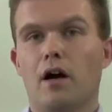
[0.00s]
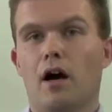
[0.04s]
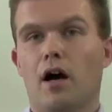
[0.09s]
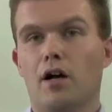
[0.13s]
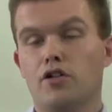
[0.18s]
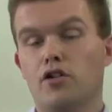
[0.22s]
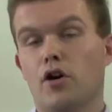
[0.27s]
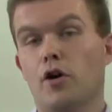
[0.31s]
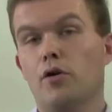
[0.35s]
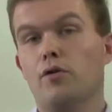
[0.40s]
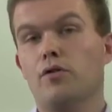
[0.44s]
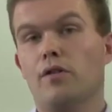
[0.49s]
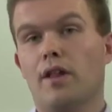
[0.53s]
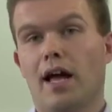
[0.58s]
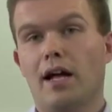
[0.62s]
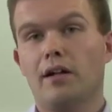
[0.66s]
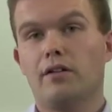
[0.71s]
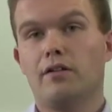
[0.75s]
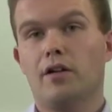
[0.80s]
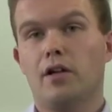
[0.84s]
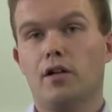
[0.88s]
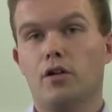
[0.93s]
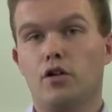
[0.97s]
I chose
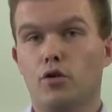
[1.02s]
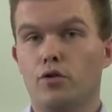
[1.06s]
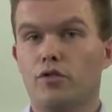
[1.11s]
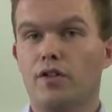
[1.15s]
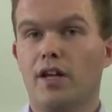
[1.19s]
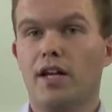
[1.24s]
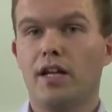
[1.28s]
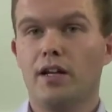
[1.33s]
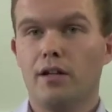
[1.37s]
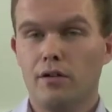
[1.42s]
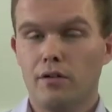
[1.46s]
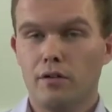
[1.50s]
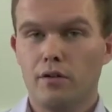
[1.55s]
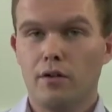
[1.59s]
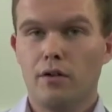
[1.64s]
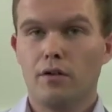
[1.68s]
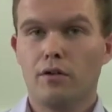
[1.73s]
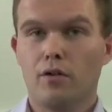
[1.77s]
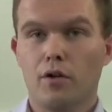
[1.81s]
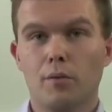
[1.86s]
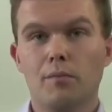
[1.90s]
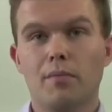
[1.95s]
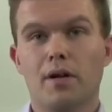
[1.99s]
that in New Zealand
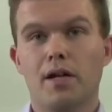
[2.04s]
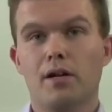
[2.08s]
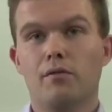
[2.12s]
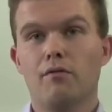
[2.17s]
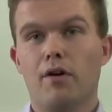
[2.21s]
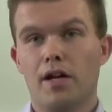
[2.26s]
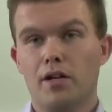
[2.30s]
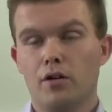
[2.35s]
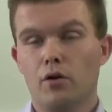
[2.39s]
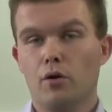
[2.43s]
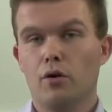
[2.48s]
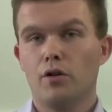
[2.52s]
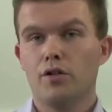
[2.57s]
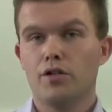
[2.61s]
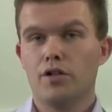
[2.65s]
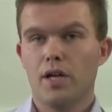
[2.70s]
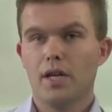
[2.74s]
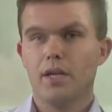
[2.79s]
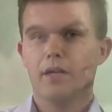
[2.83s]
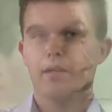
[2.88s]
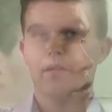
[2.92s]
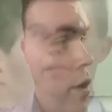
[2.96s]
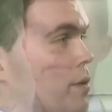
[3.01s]
to complete
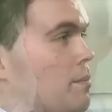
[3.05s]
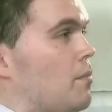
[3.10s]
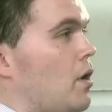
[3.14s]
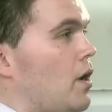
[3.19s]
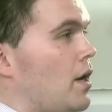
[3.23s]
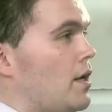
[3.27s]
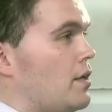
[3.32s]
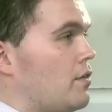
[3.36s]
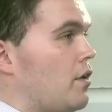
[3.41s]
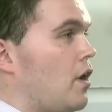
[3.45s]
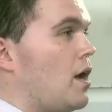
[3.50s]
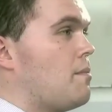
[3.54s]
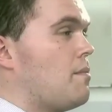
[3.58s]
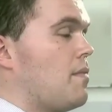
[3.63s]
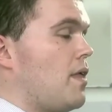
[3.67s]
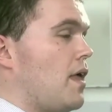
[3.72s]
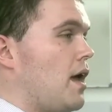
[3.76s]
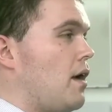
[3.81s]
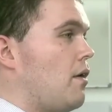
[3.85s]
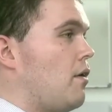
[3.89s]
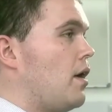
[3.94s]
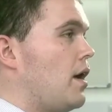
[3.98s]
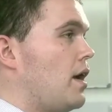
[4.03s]
radiology. During my time
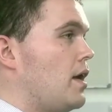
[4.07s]
there,